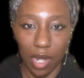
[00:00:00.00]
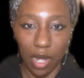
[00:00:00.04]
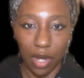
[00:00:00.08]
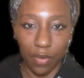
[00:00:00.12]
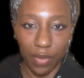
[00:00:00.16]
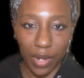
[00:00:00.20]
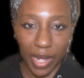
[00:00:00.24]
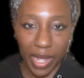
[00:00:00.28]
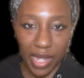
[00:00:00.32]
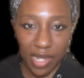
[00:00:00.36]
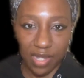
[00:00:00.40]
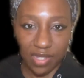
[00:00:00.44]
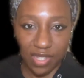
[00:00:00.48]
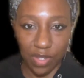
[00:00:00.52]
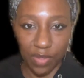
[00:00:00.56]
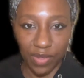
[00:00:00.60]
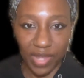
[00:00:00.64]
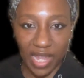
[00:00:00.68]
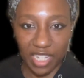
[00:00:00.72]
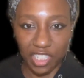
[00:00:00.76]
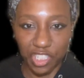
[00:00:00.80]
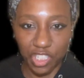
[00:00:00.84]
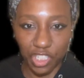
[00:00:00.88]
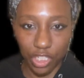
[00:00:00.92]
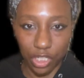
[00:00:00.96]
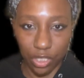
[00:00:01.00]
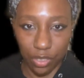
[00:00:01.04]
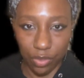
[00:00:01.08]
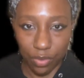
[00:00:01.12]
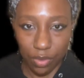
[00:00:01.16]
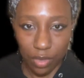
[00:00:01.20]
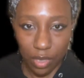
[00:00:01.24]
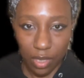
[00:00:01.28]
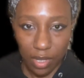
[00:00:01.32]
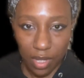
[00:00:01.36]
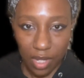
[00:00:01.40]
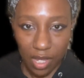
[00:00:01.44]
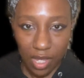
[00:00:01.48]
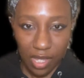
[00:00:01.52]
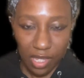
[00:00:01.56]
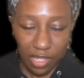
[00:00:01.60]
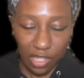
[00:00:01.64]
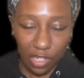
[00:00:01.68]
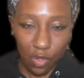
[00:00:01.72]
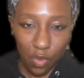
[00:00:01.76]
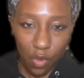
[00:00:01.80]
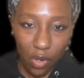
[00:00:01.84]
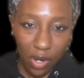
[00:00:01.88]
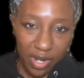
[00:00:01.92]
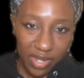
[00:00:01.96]
All right. So that's you.
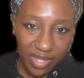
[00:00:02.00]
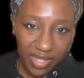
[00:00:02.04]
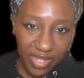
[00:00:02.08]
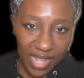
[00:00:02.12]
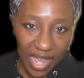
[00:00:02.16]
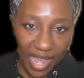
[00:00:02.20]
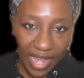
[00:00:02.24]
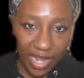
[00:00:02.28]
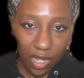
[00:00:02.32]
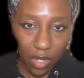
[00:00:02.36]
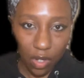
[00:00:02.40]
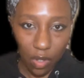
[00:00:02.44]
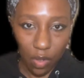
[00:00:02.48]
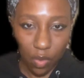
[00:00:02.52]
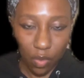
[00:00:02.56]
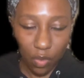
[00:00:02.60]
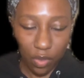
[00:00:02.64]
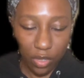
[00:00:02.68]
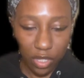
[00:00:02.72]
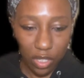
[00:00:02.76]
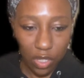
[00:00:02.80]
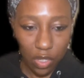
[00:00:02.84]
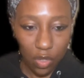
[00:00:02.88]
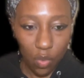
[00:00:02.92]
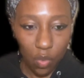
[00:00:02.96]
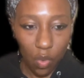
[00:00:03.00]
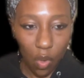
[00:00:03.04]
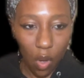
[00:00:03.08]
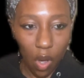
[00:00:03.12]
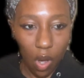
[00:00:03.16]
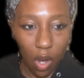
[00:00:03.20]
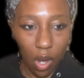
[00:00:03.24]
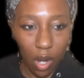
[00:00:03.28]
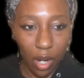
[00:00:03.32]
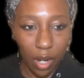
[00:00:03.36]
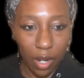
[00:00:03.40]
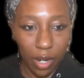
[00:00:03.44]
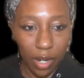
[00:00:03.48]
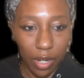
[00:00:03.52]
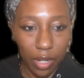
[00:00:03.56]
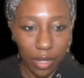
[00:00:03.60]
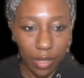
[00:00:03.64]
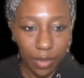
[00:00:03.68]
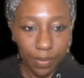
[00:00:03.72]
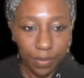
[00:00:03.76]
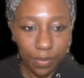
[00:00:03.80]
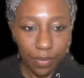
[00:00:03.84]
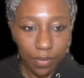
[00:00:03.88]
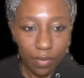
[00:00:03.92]
You are a zygote.